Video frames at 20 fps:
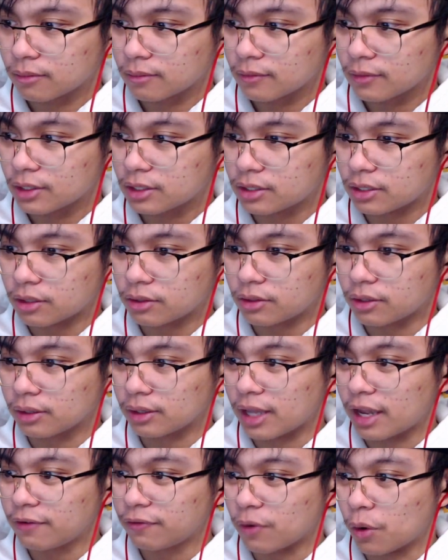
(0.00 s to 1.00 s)
Start their
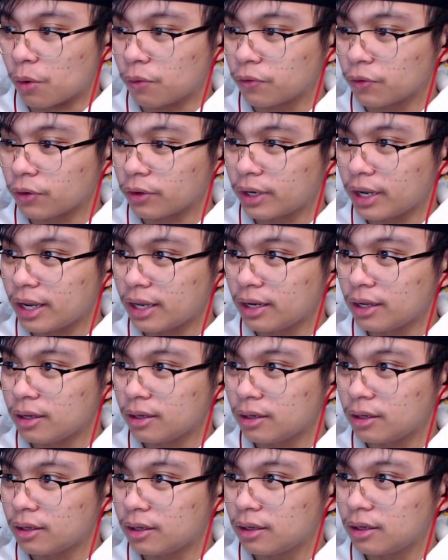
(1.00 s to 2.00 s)
life over again?
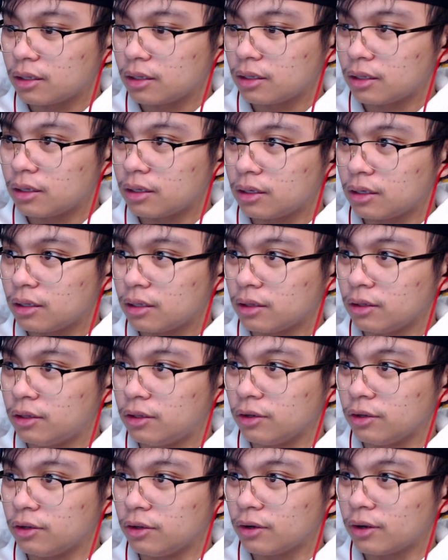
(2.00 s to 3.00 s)

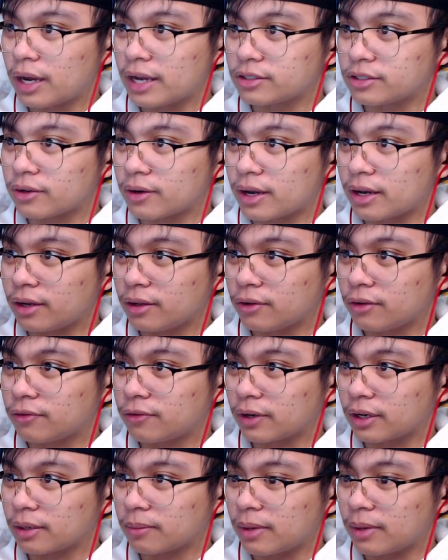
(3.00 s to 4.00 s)
Dude, you guys are out of your
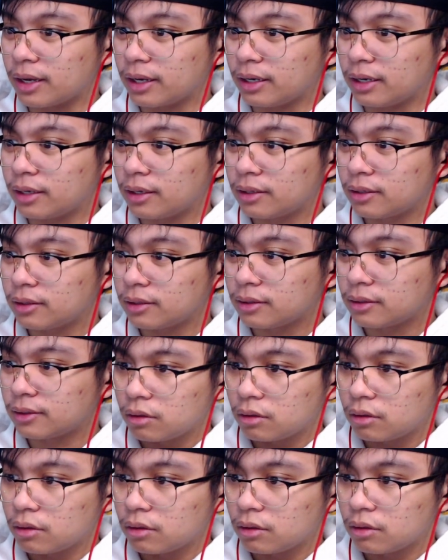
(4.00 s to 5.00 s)
fucking mind.
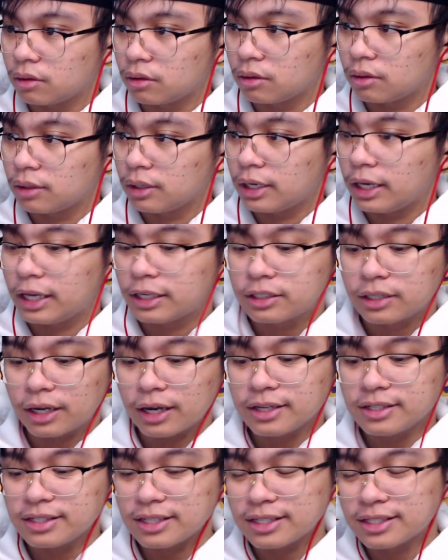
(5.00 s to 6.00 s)
It's
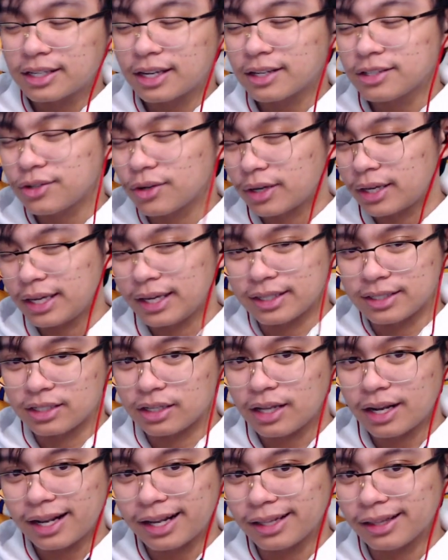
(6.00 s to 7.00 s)
because they're kids. They're
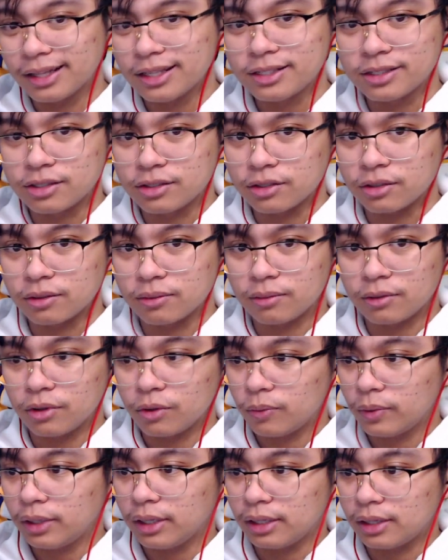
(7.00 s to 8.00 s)
not going to listen to them. They're
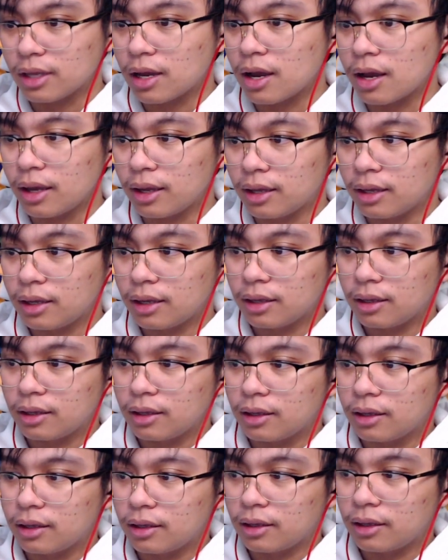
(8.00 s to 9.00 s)
really not.
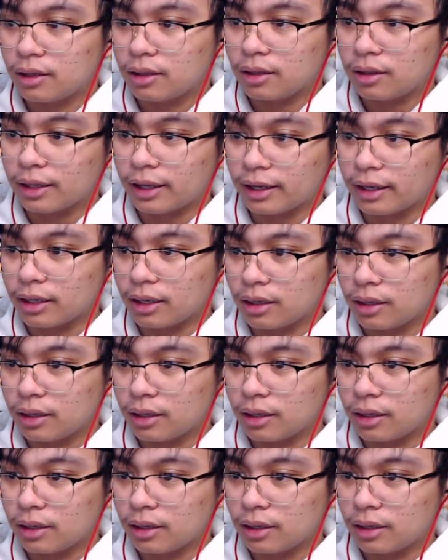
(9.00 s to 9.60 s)
Like,